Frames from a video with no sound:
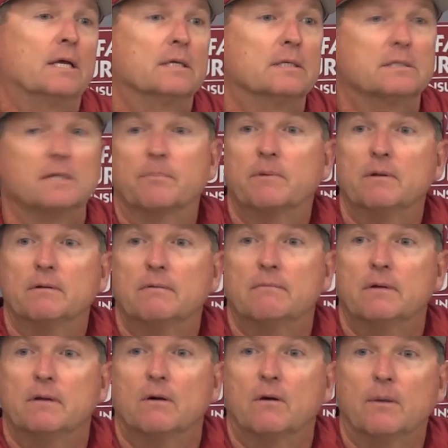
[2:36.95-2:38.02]
something,
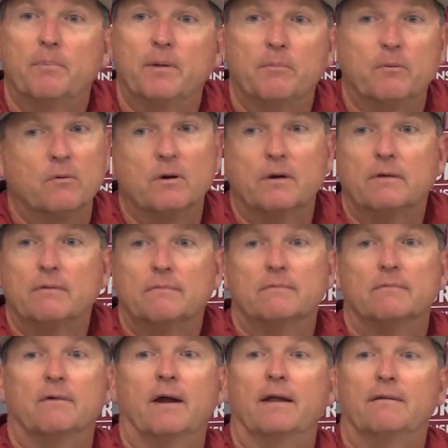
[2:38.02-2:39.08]
you know, our people weren't
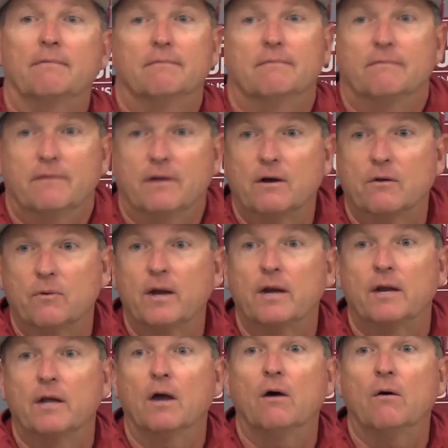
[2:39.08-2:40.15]
right there ready
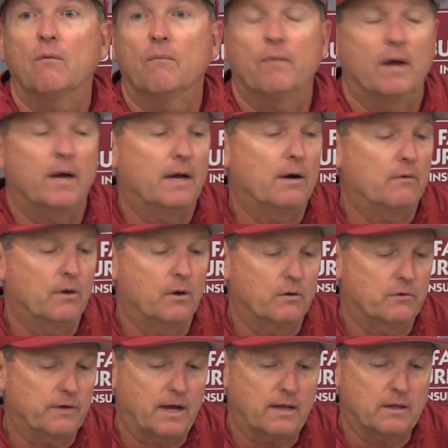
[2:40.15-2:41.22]
to go. I don't know
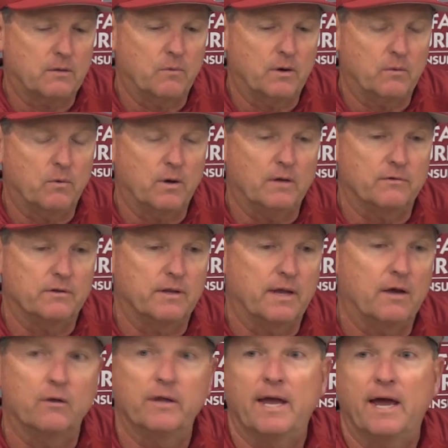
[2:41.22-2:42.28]
exactly what it was, and
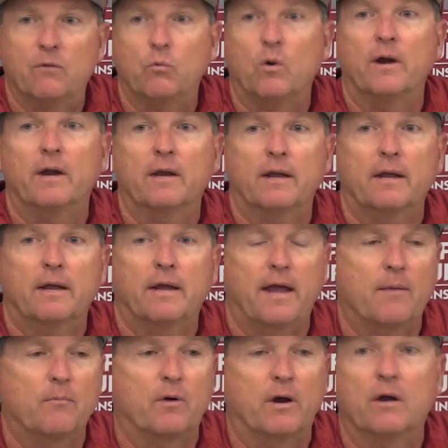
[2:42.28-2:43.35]
they only had one
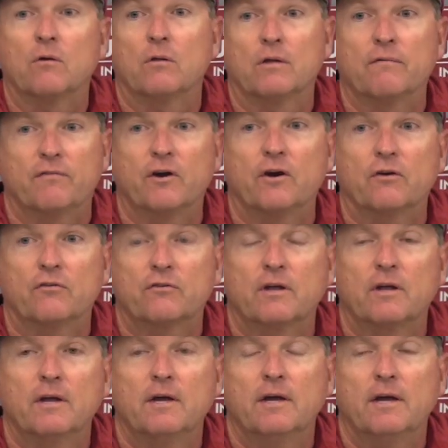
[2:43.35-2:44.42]
camera angle at first,
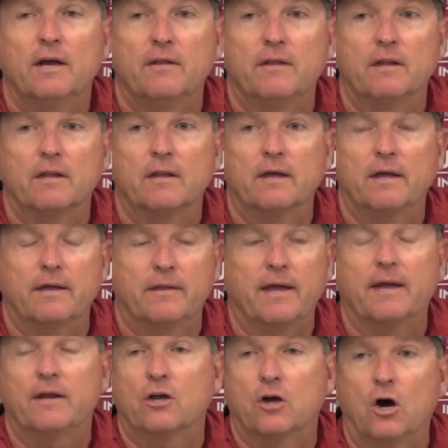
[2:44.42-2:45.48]
and then and they
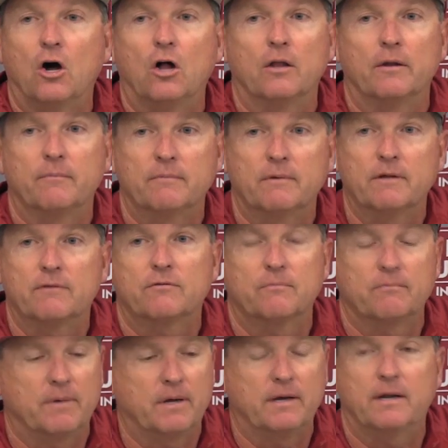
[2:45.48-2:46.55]
had to call and get
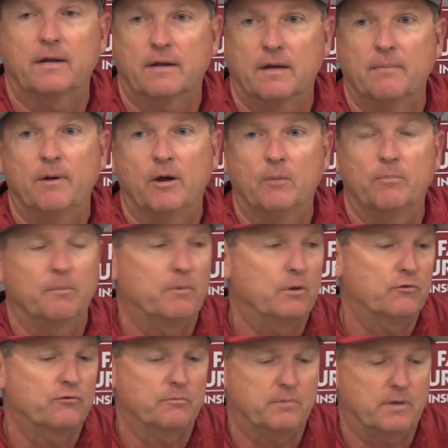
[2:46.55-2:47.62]
somebody to come help them
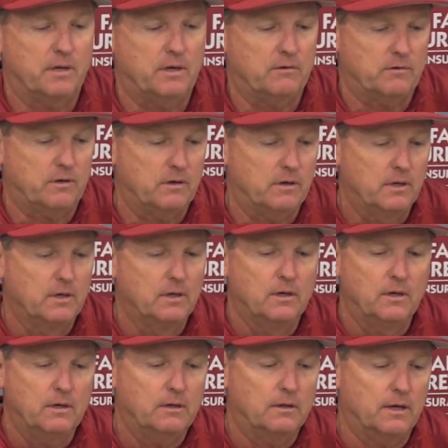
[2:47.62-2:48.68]
do some things, and
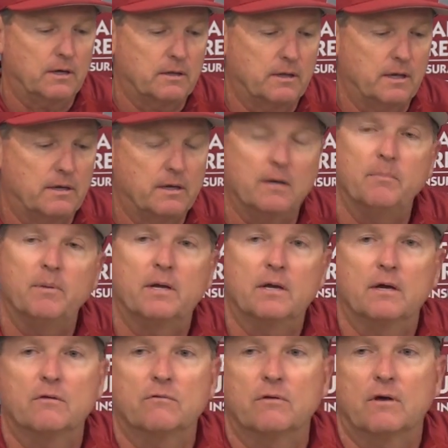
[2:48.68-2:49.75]
luckily they did
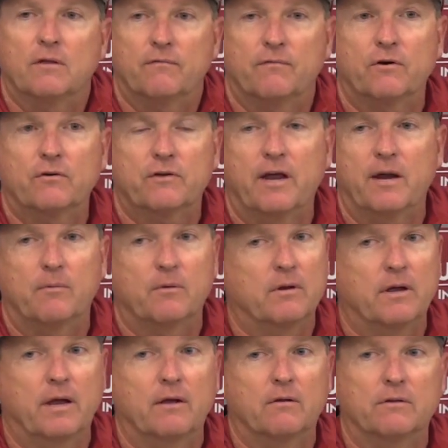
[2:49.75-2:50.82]
because uh, the first camera
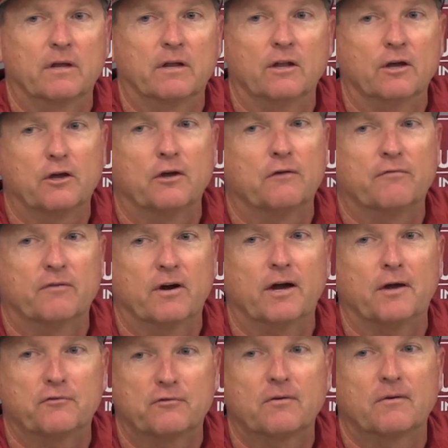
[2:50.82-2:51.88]
angle didn't look good for
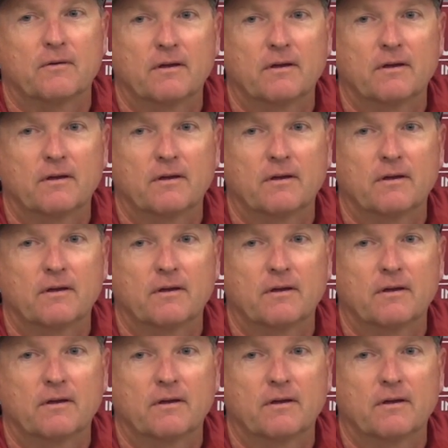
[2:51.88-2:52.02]
us.